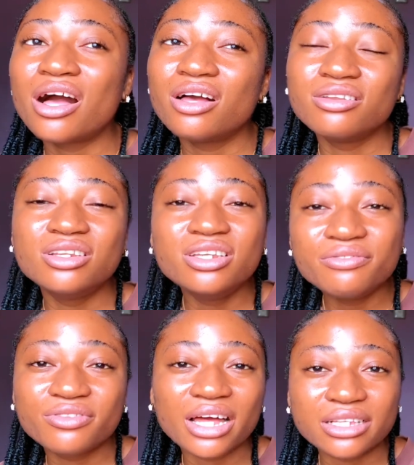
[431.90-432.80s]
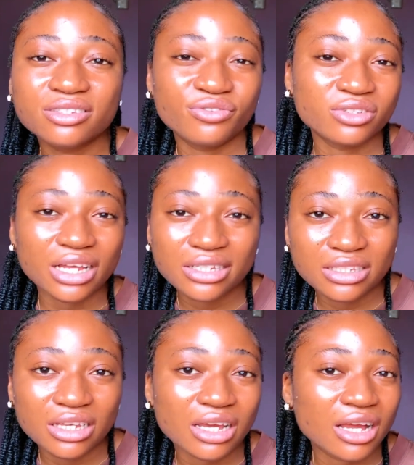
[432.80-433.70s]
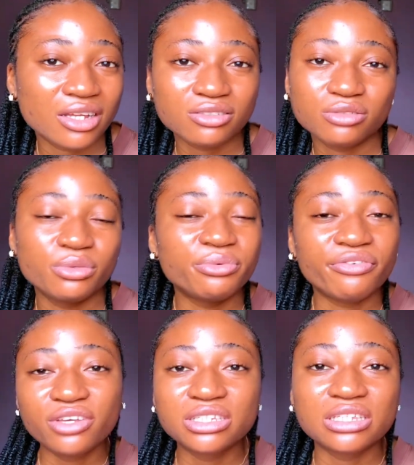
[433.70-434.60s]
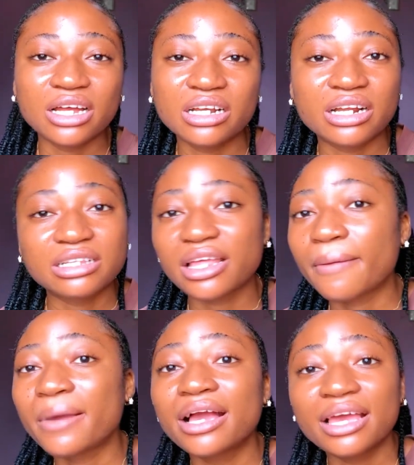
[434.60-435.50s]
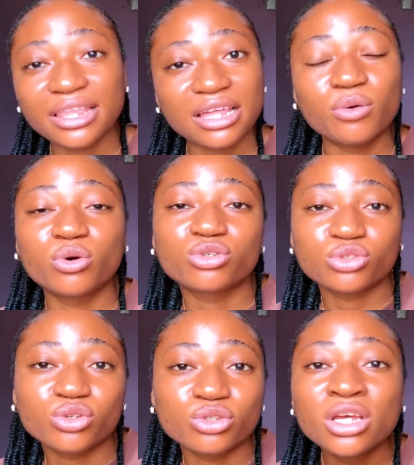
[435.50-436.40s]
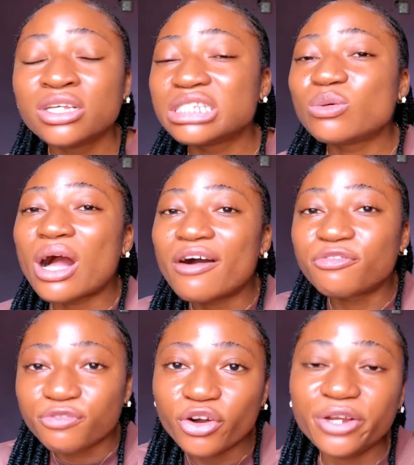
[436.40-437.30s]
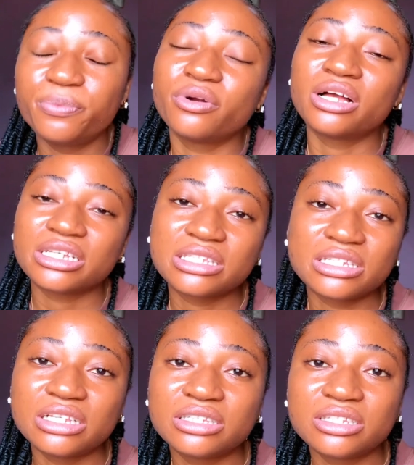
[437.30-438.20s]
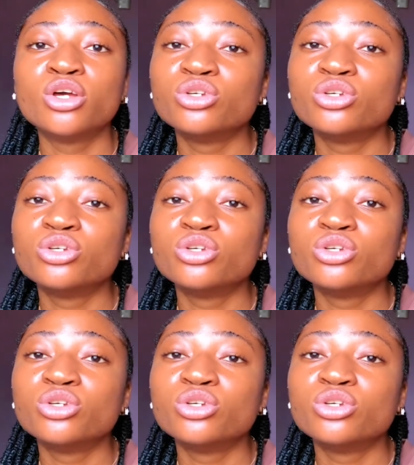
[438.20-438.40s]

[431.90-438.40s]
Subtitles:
leave that for that day and maybe fix it another time and get that work done, to avoid procrastinating.